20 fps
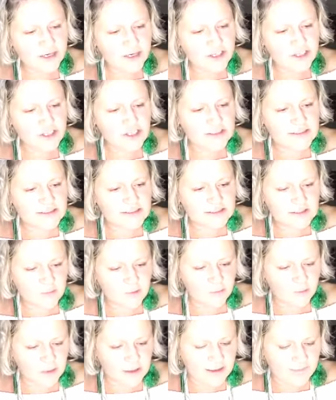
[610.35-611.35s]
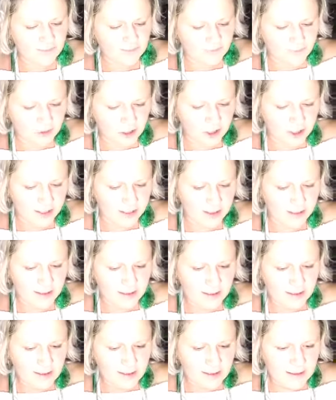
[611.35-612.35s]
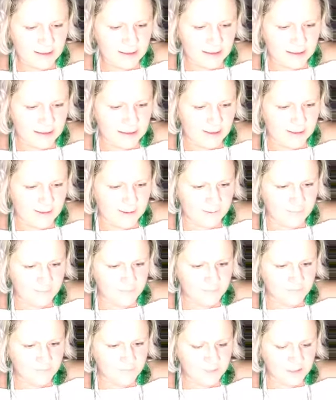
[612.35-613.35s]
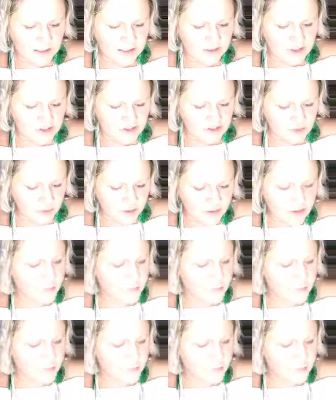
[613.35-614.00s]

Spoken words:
It's just that some people have a very it's just sort of the